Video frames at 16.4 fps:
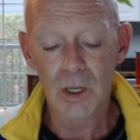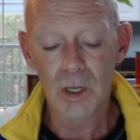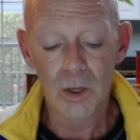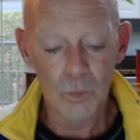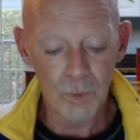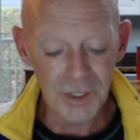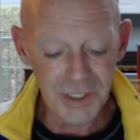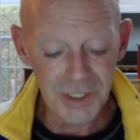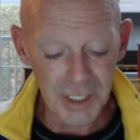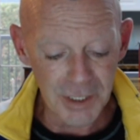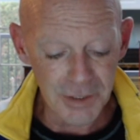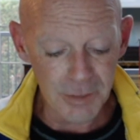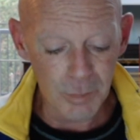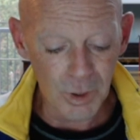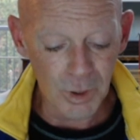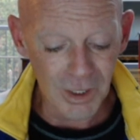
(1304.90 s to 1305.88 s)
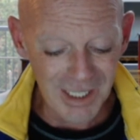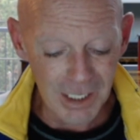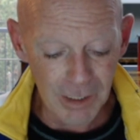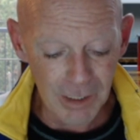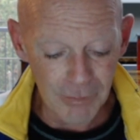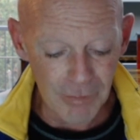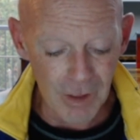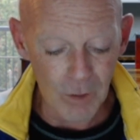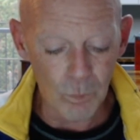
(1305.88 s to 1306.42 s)
We tend to
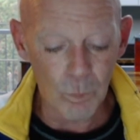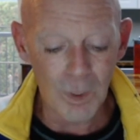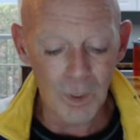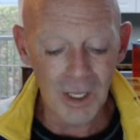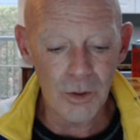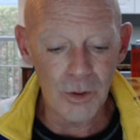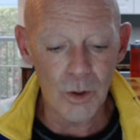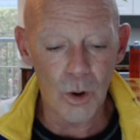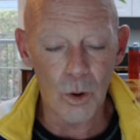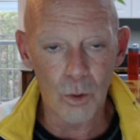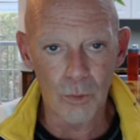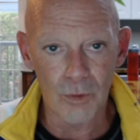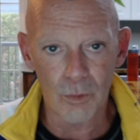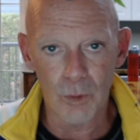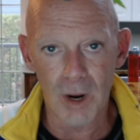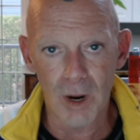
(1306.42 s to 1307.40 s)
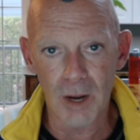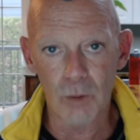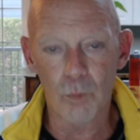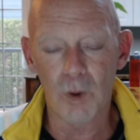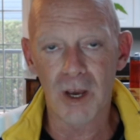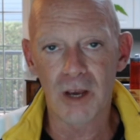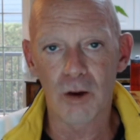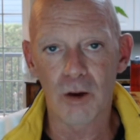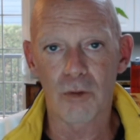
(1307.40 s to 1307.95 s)
believe that we know the right
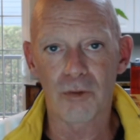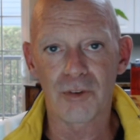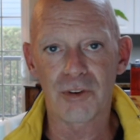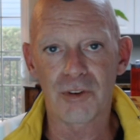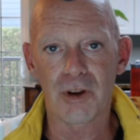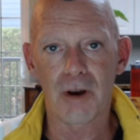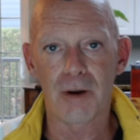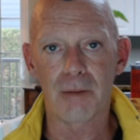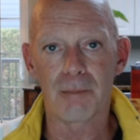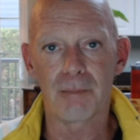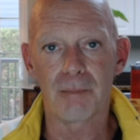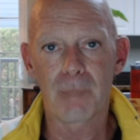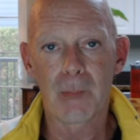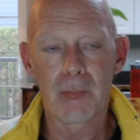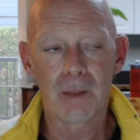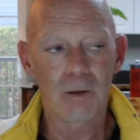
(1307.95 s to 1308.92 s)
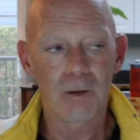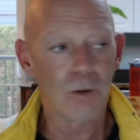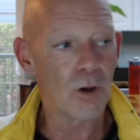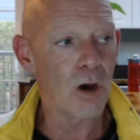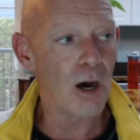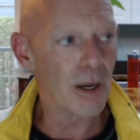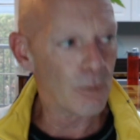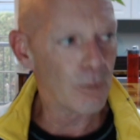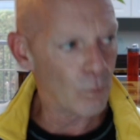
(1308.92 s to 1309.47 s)
way all the time.
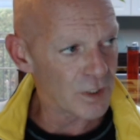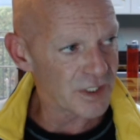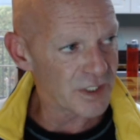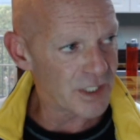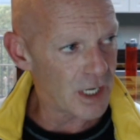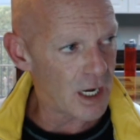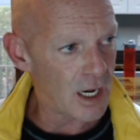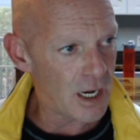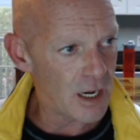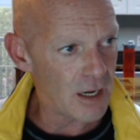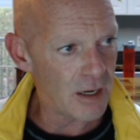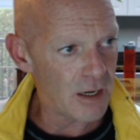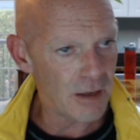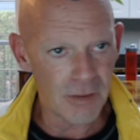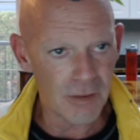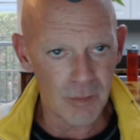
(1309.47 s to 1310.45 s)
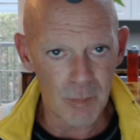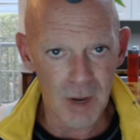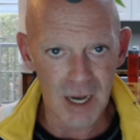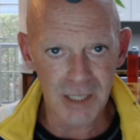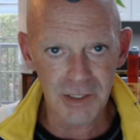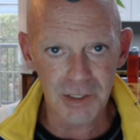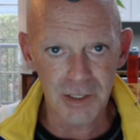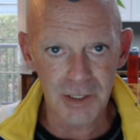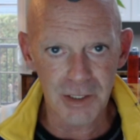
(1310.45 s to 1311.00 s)
God, was I the
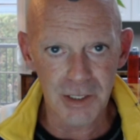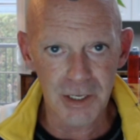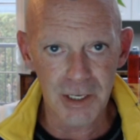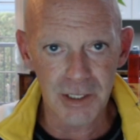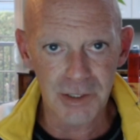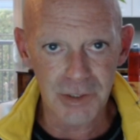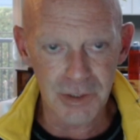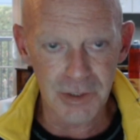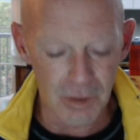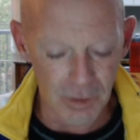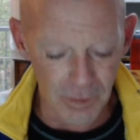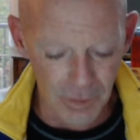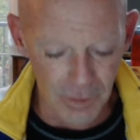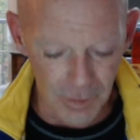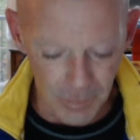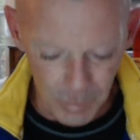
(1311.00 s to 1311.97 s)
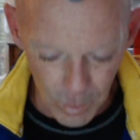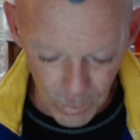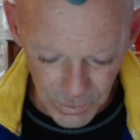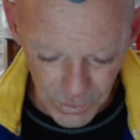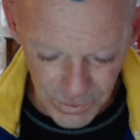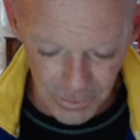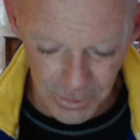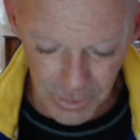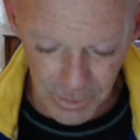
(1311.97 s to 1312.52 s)
basket case on the
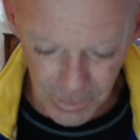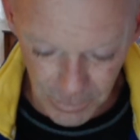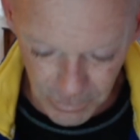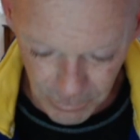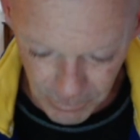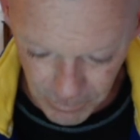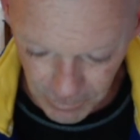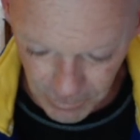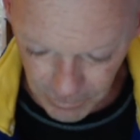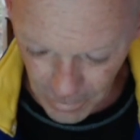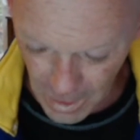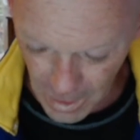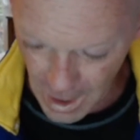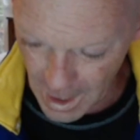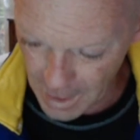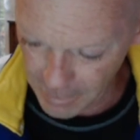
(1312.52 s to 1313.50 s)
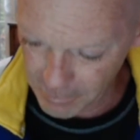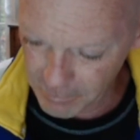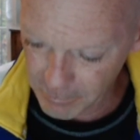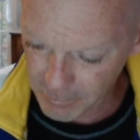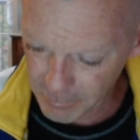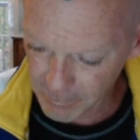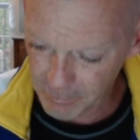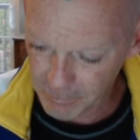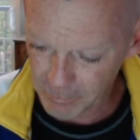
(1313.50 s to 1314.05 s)
poster for that?
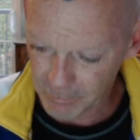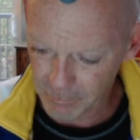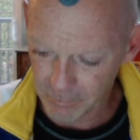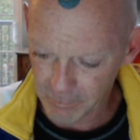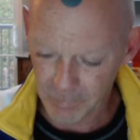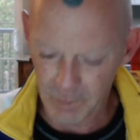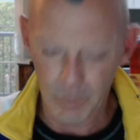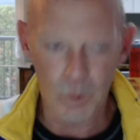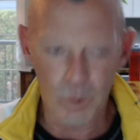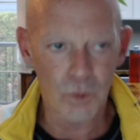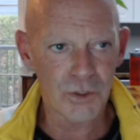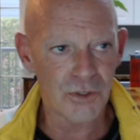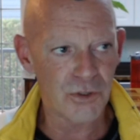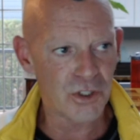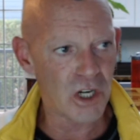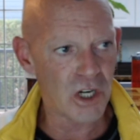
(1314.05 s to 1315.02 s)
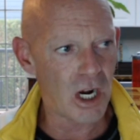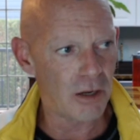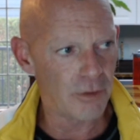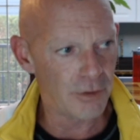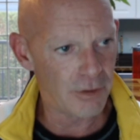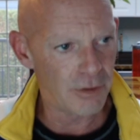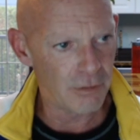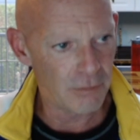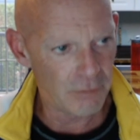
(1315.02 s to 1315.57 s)
The poster
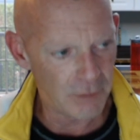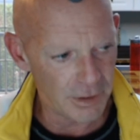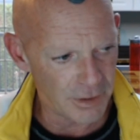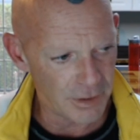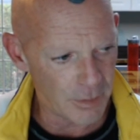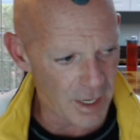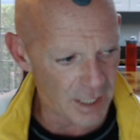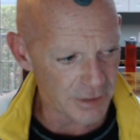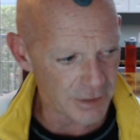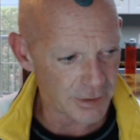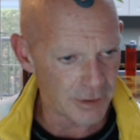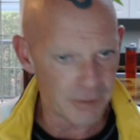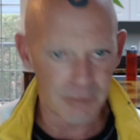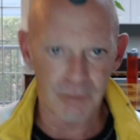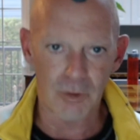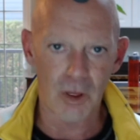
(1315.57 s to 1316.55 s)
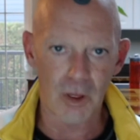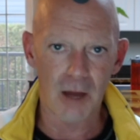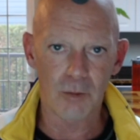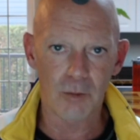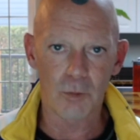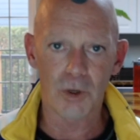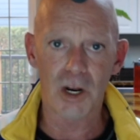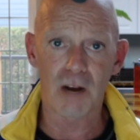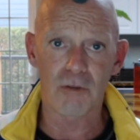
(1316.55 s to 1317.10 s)
child in the basket for that,
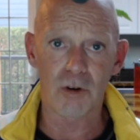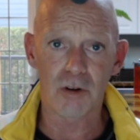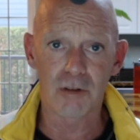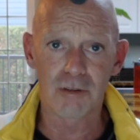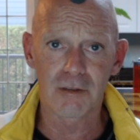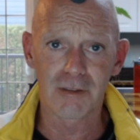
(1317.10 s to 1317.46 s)
whatever.